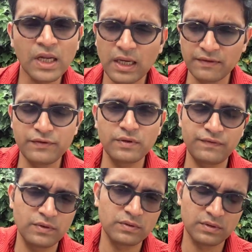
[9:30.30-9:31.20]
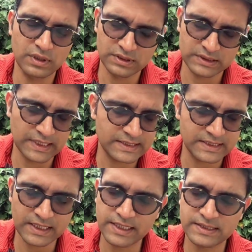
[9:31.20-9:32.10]
If you let's
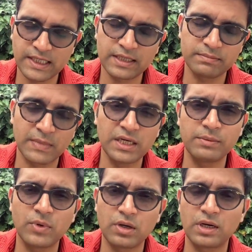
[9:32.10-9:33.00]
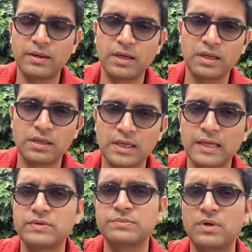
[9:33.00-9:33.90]
set aside multimodal
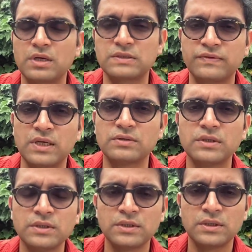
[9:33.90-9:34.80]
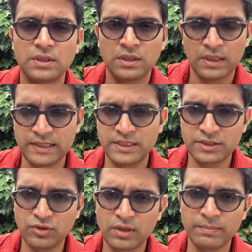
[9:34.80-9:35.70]
language models for now. Let's
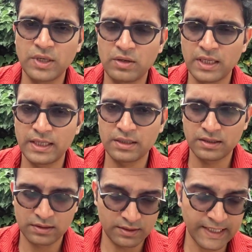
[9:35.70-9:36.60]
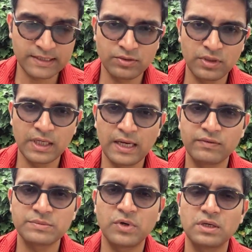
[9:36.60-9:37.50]
just talk about like text only
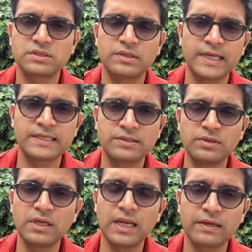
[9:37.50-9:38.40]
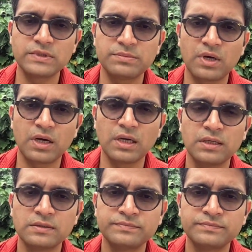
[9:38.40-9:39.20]
language model. So text only language model